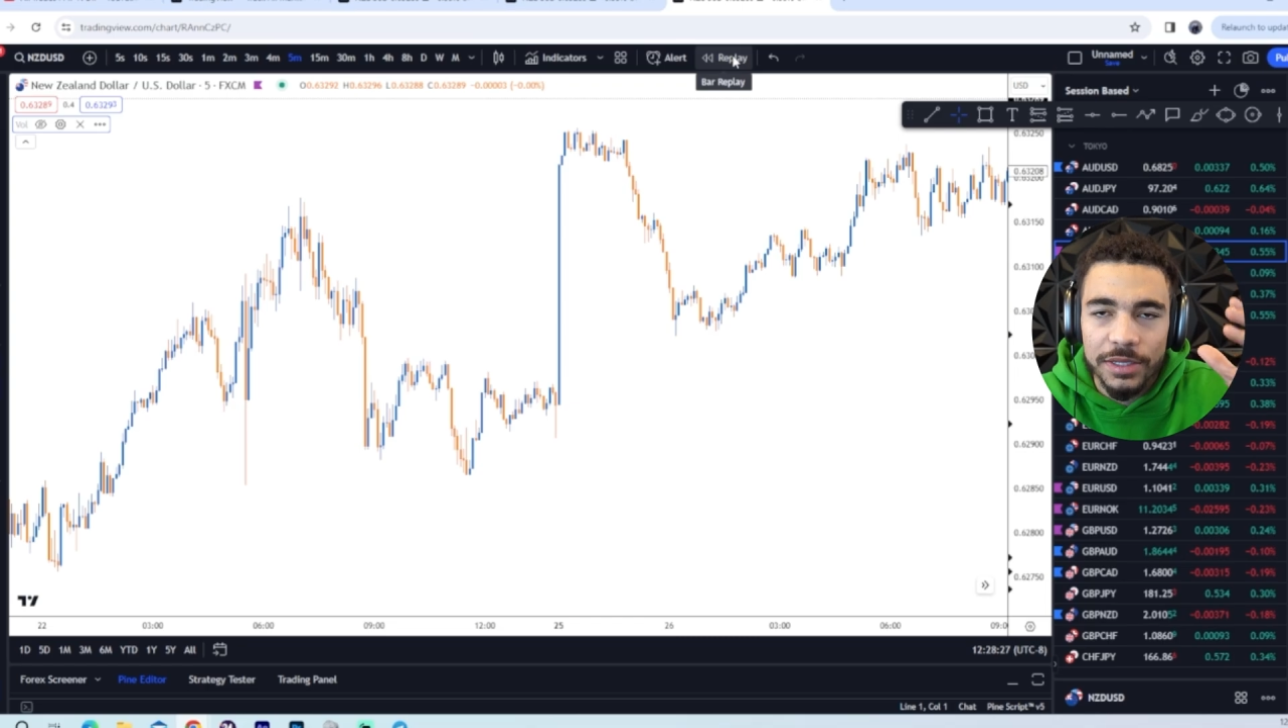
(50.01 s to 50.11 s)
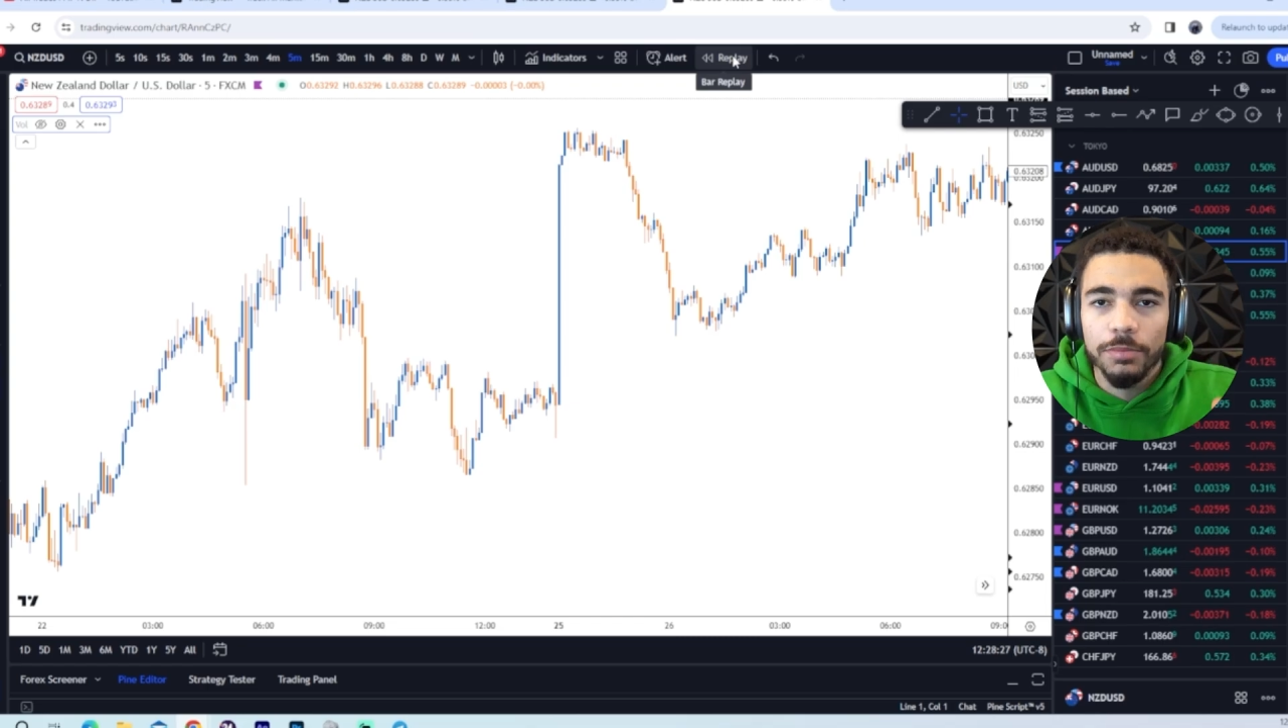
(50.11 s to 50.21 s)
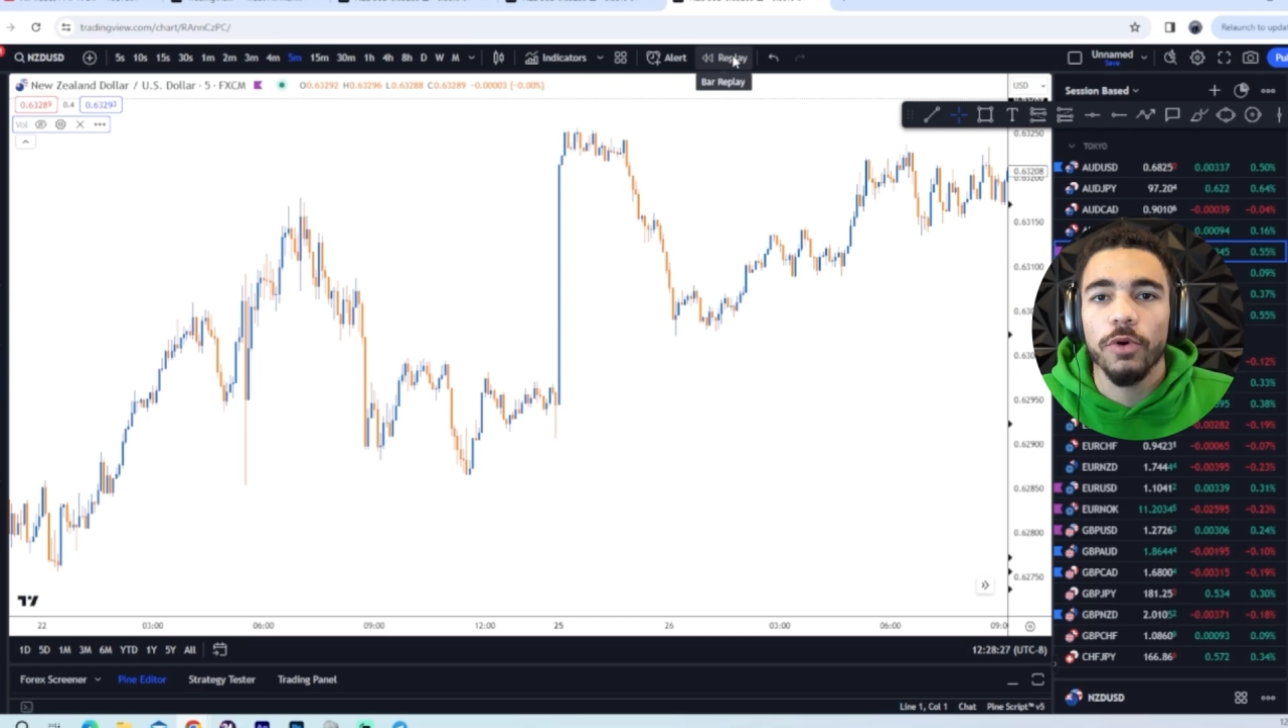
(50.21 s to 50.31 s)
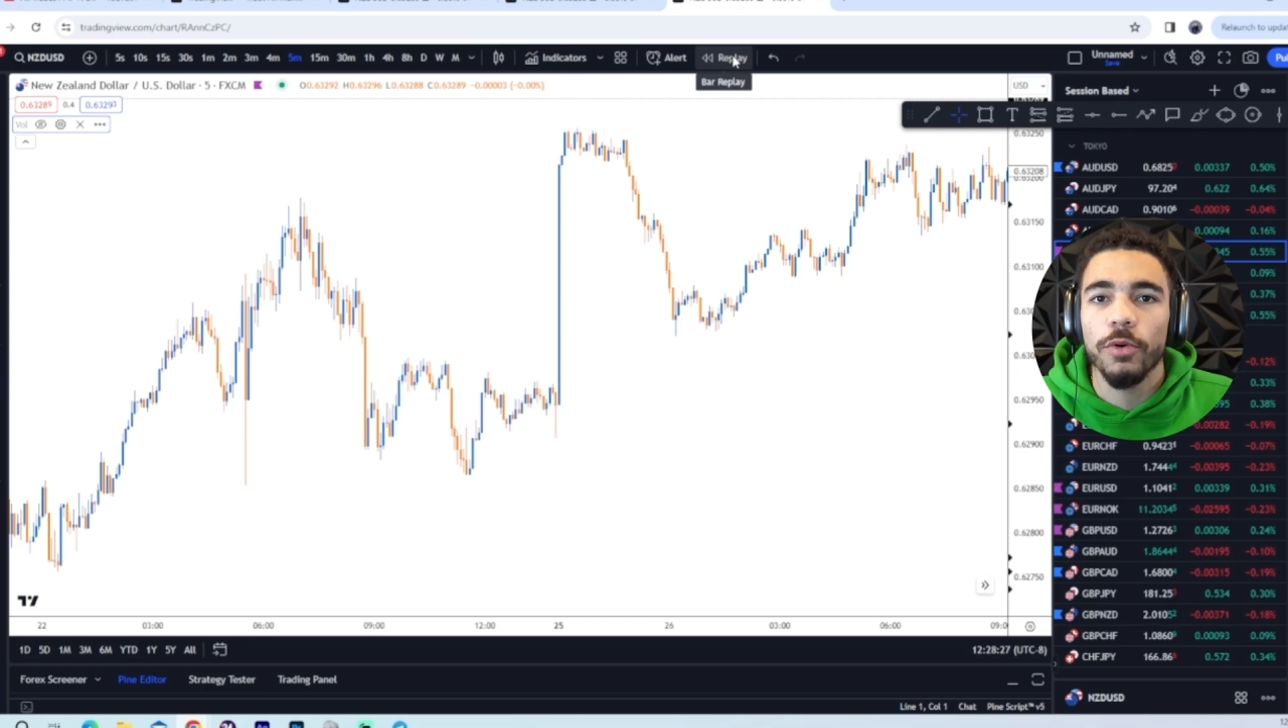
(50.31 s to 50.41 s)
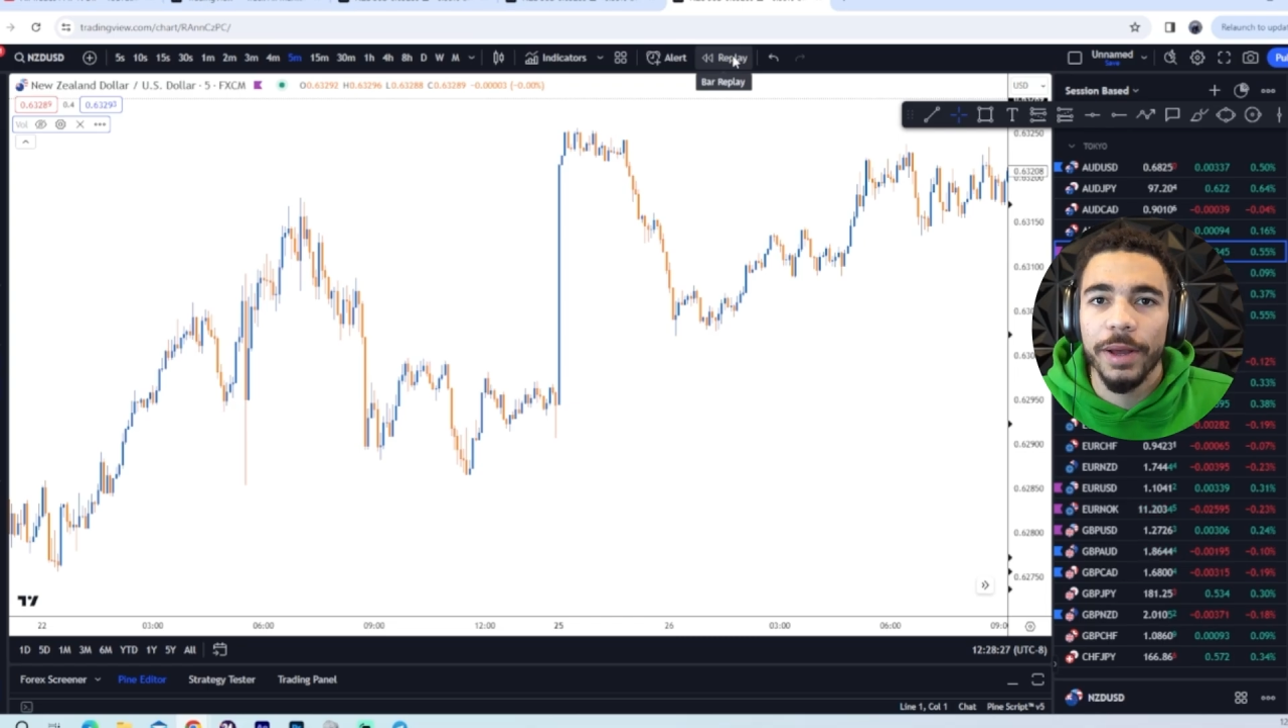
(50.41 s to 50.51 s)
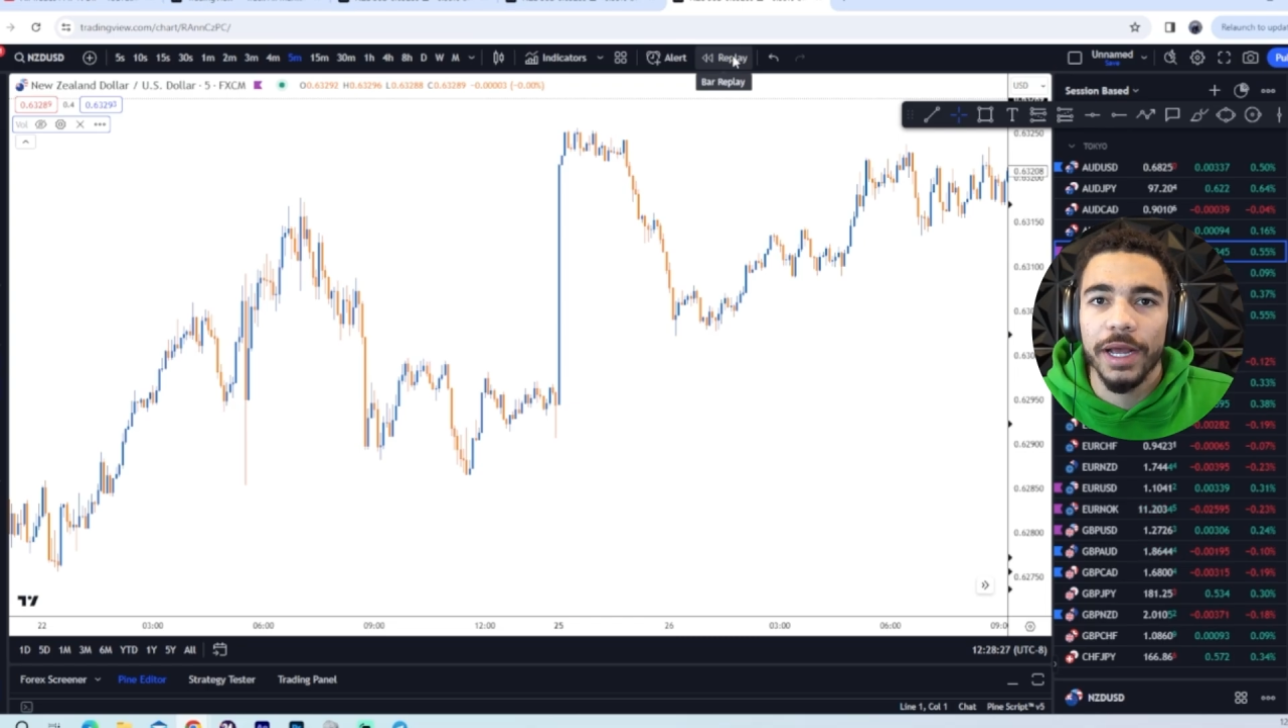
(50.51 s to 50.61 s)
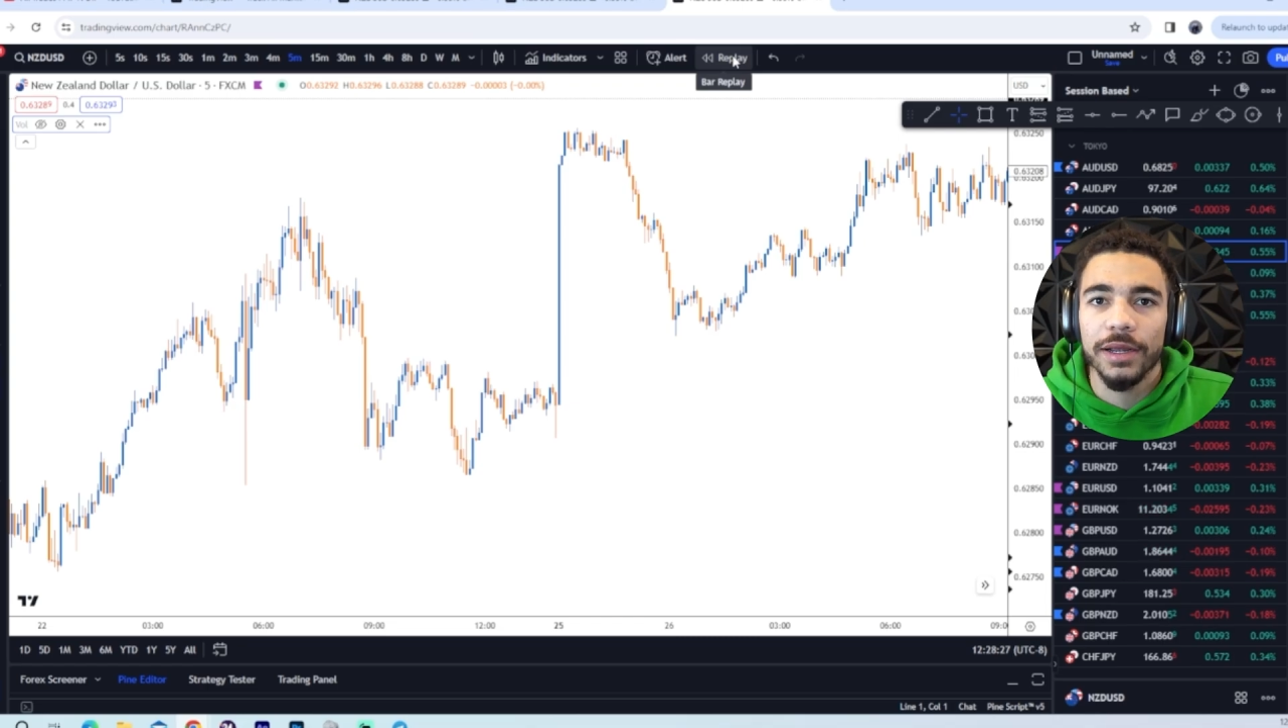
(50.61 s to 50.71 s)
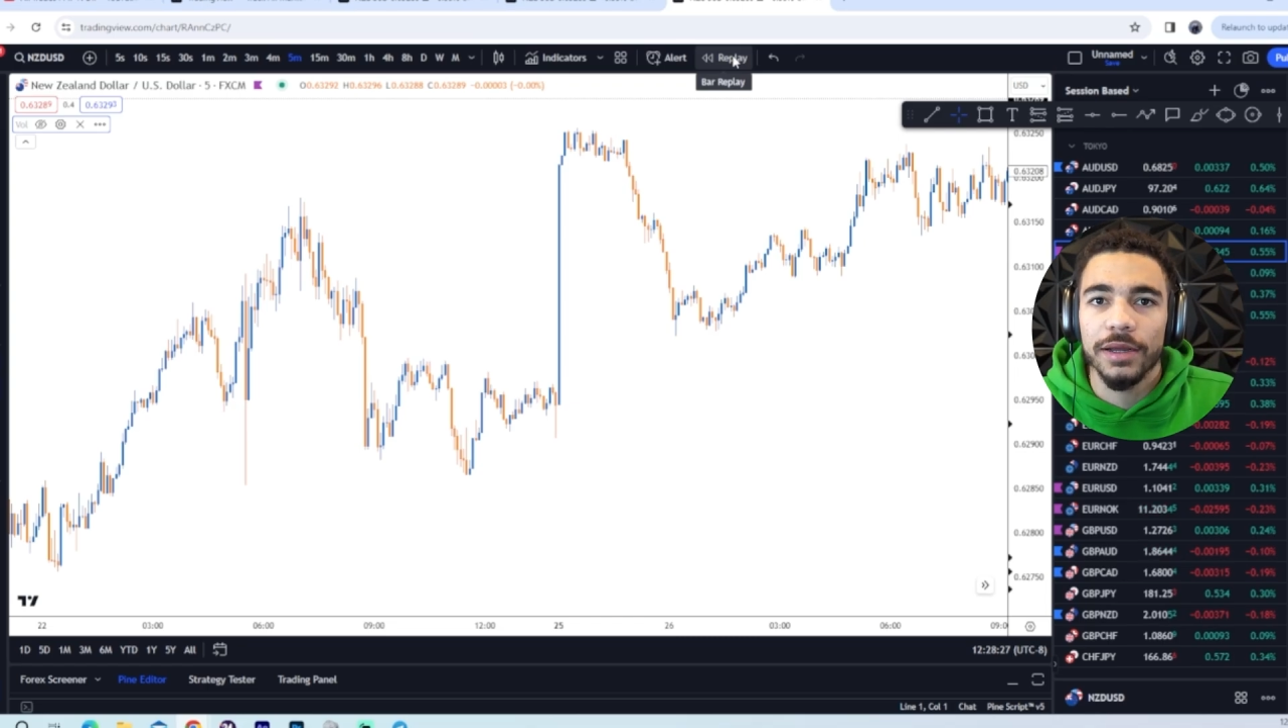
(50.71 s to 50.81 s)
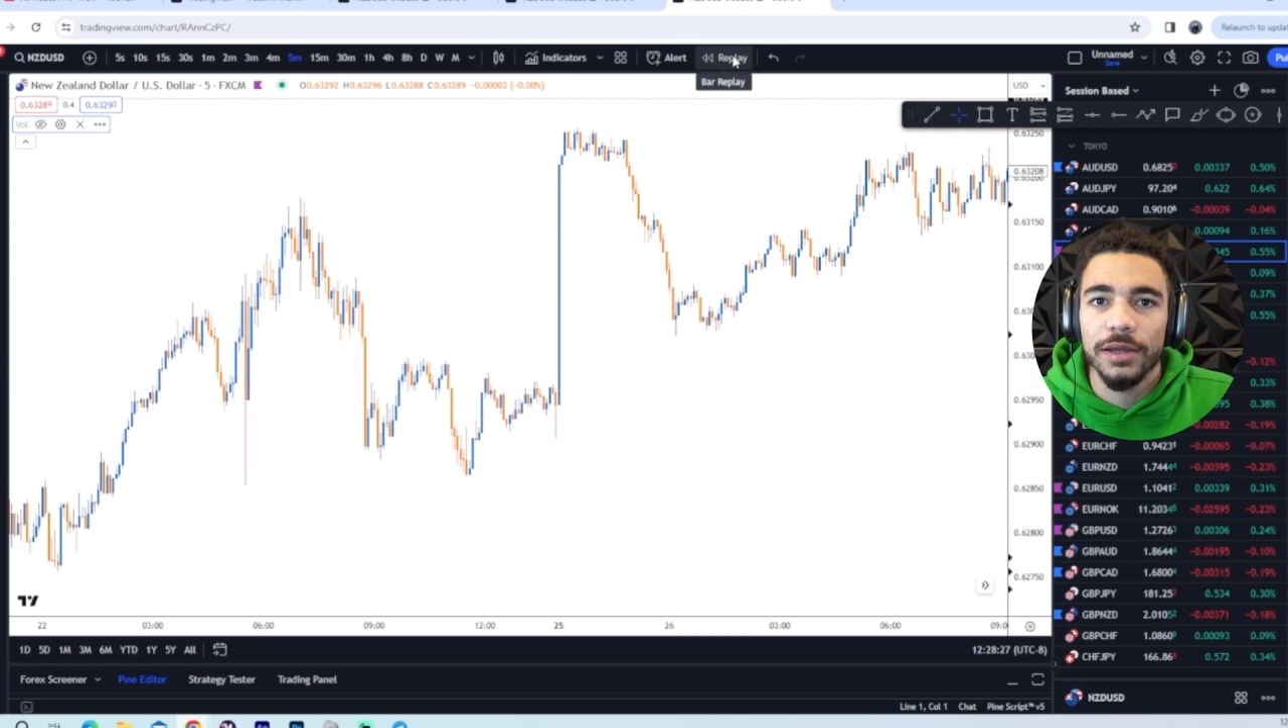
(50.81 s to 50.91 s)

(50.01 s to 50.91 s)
to pull back.